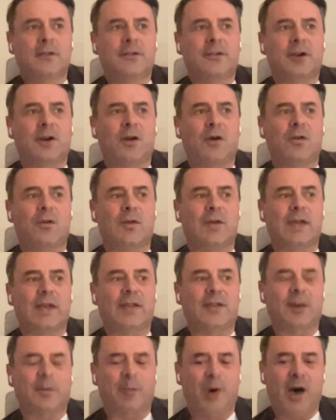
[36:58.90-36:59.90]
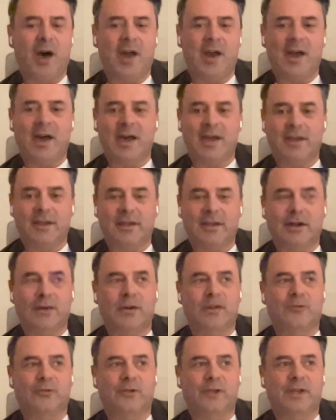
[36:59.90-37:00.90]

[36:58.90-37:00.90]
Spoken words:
So it's upon us, it's